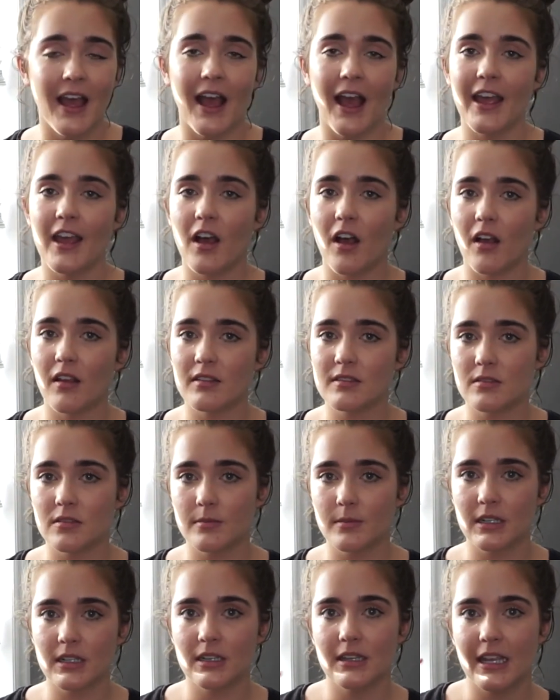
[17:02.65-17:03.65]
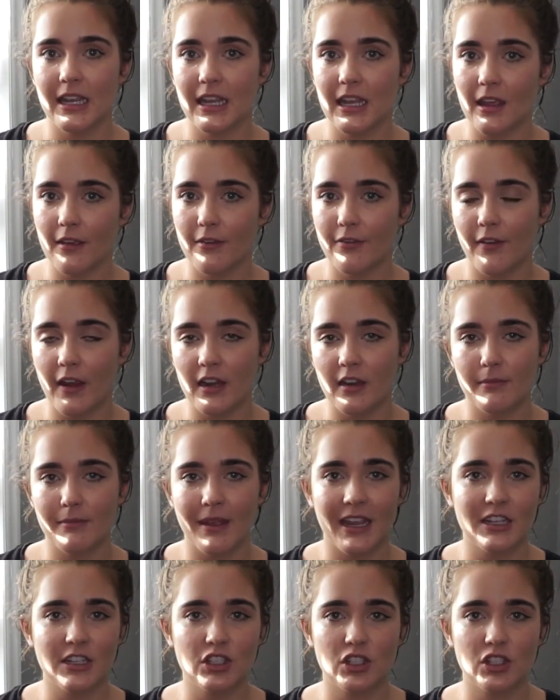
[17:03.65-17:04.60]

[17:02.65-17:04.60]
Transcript: I also am going to link a friend of mine.